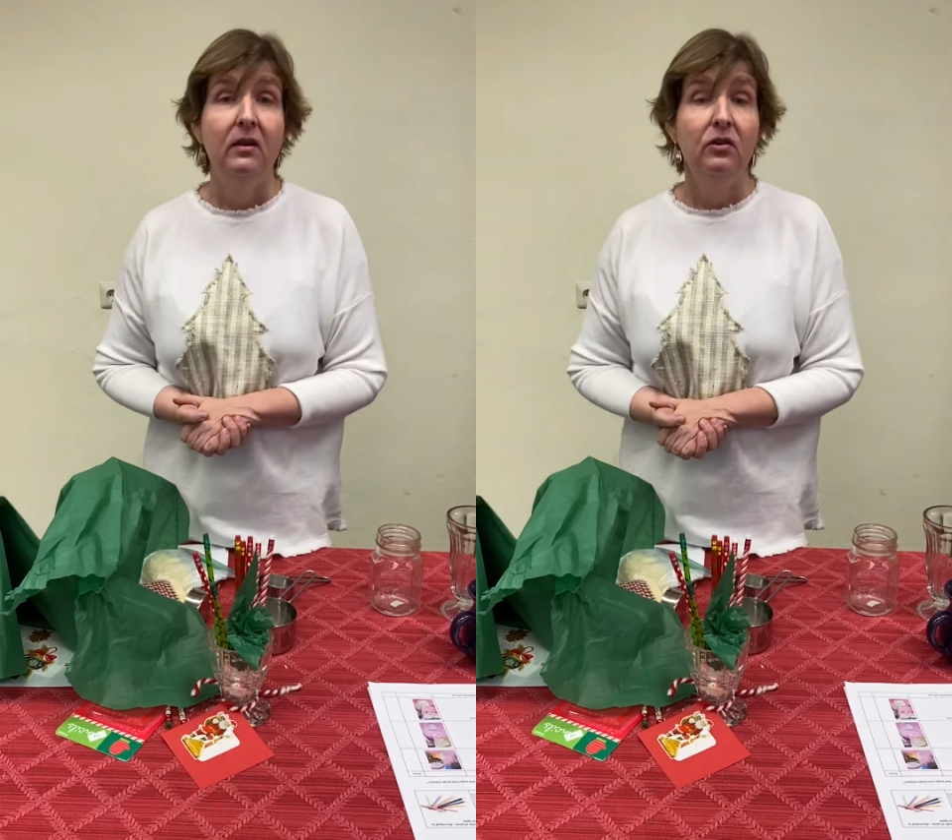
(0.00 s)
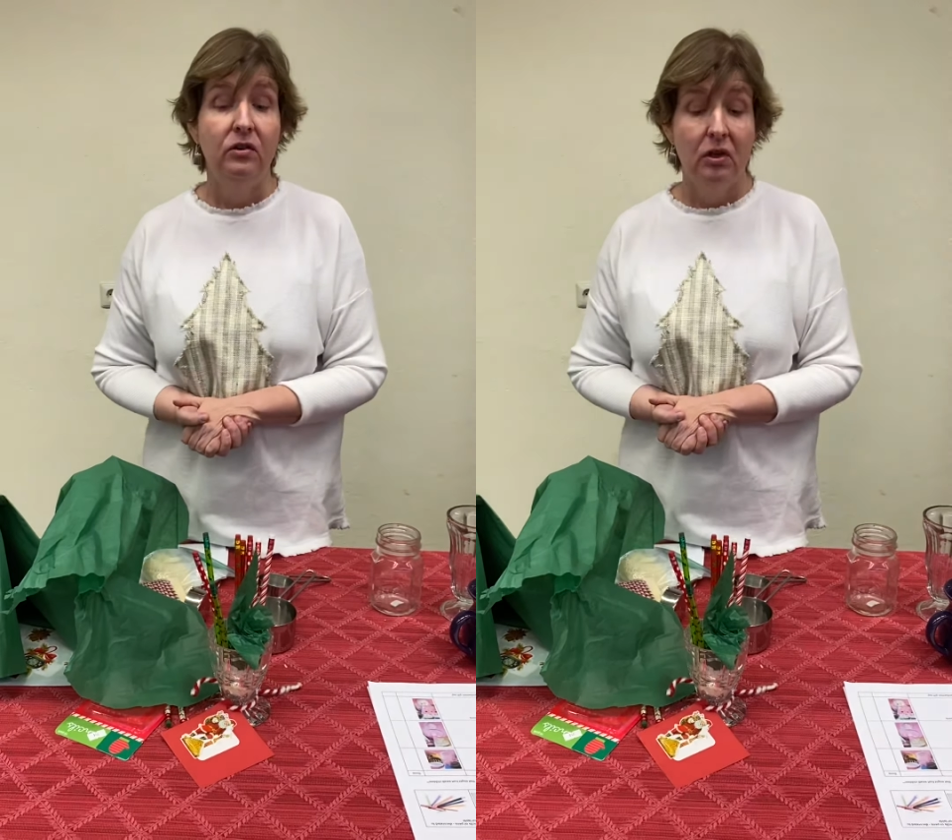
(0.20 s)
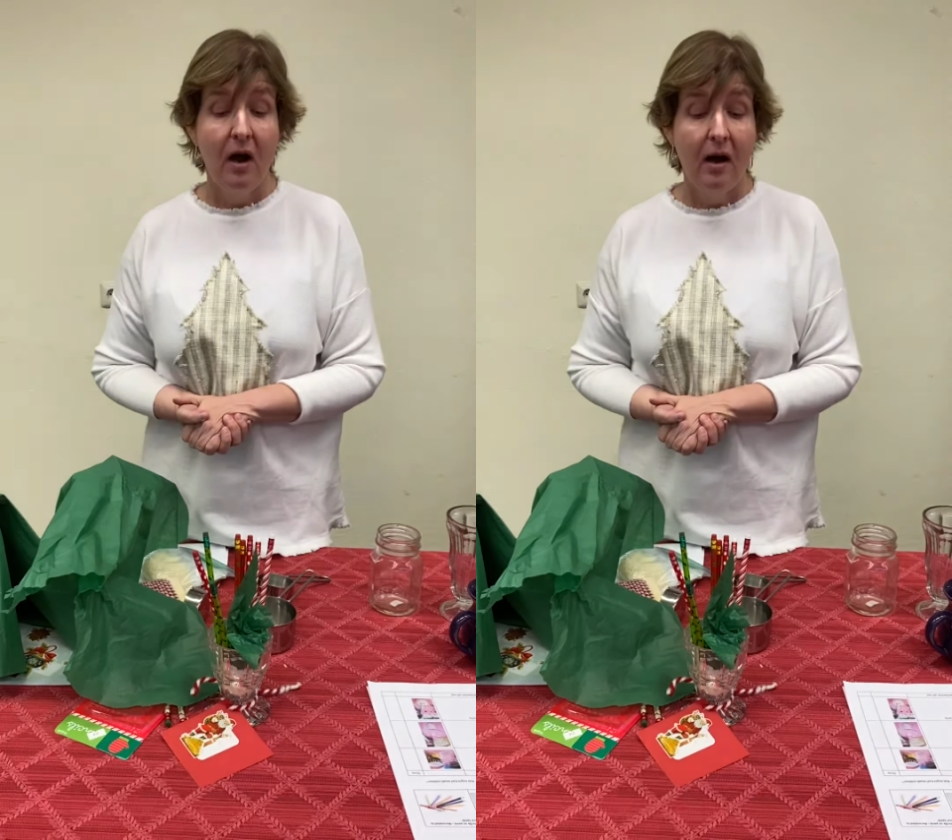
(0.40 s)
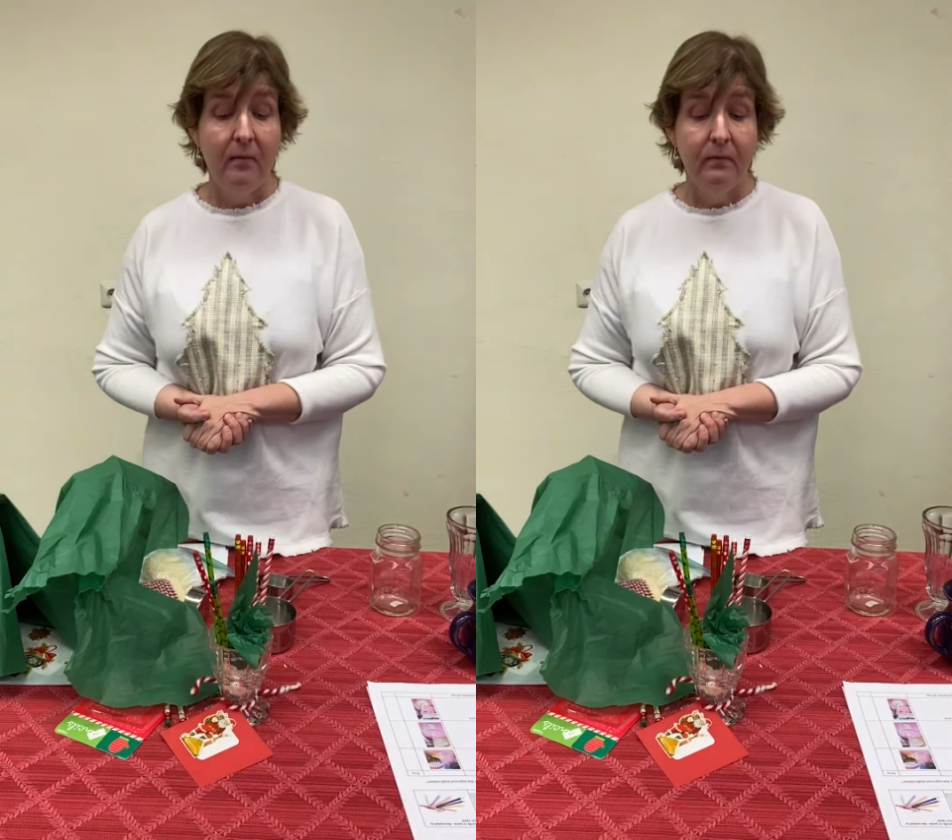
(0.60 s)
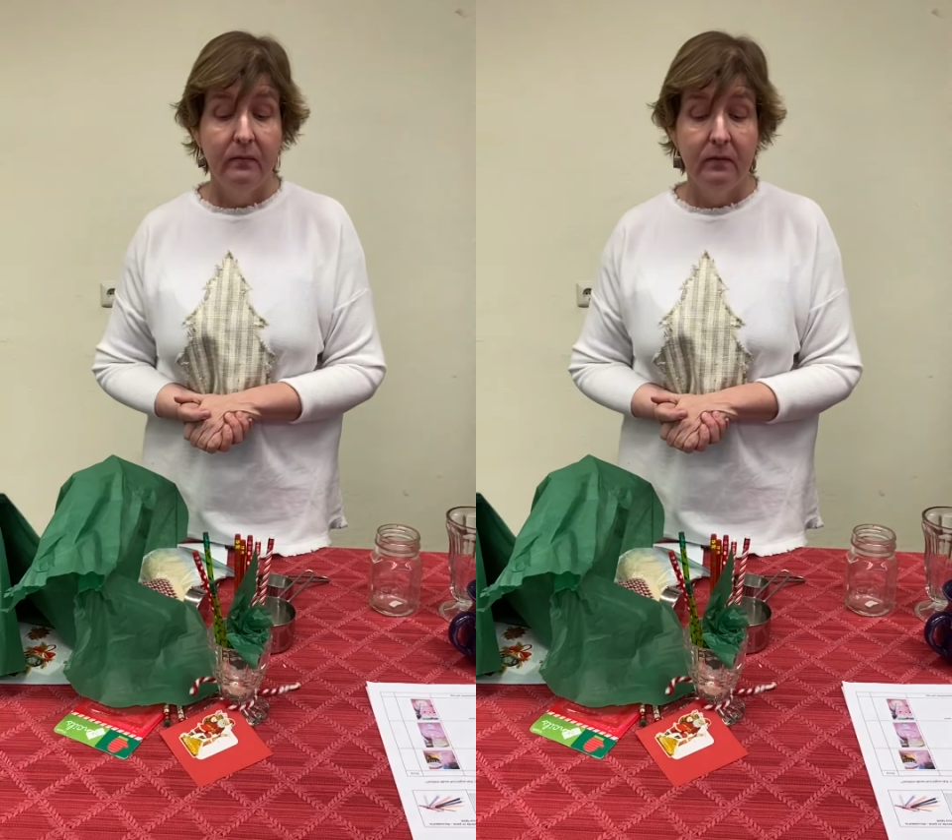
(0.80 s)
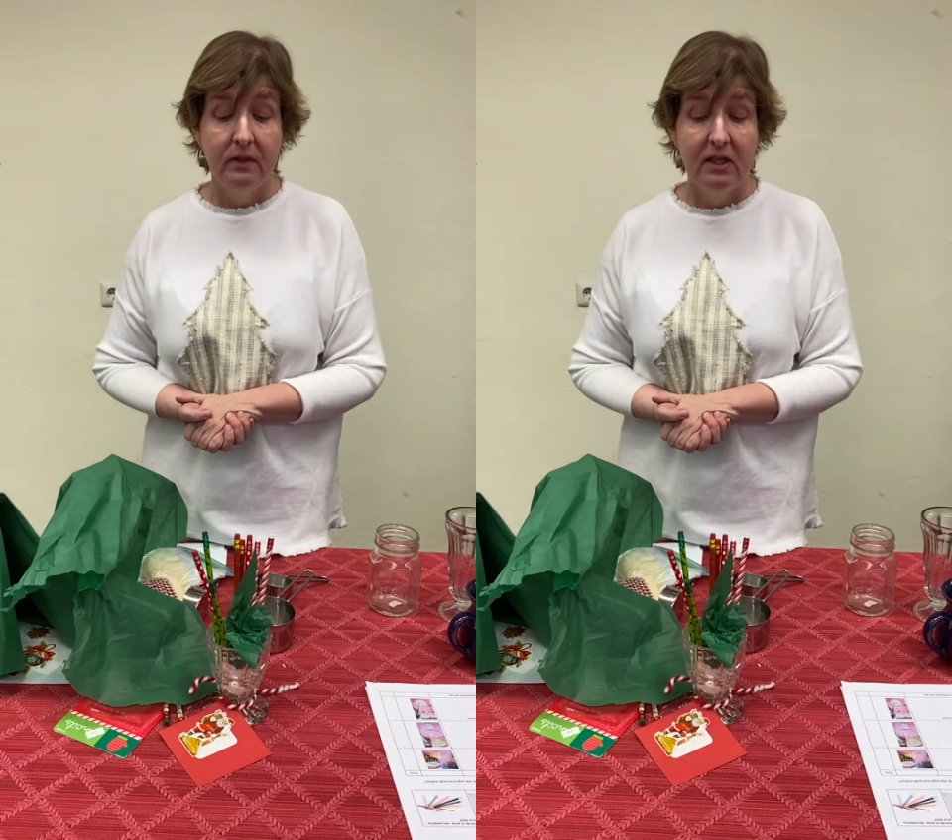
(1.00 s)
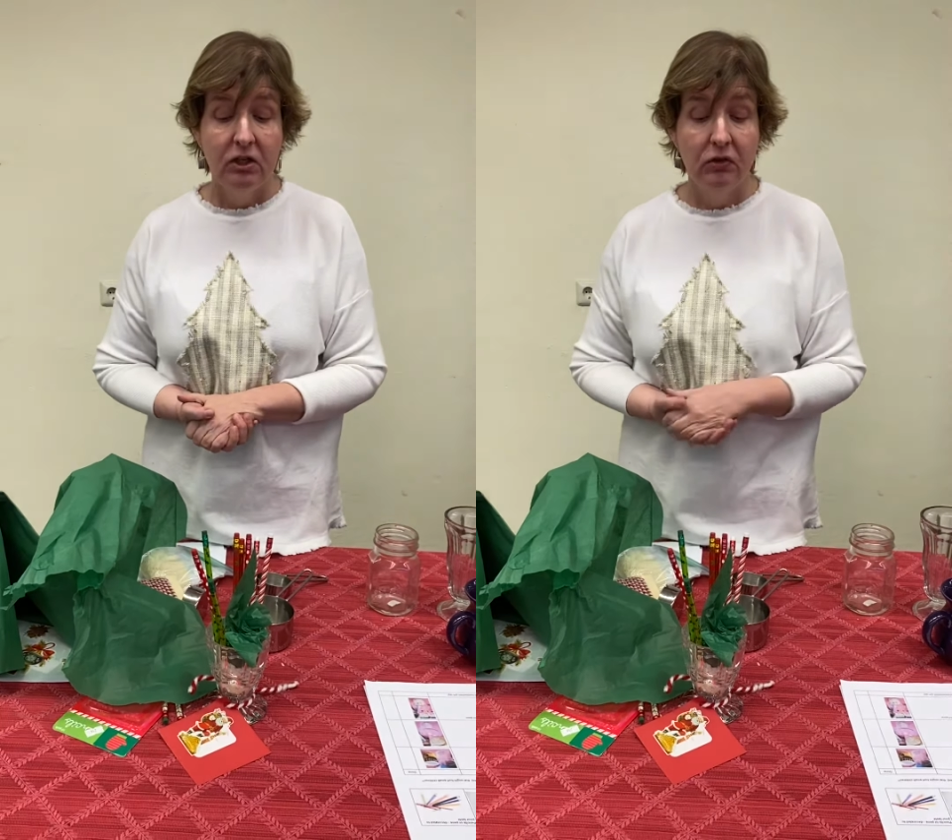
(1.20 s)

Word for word: your um, teacher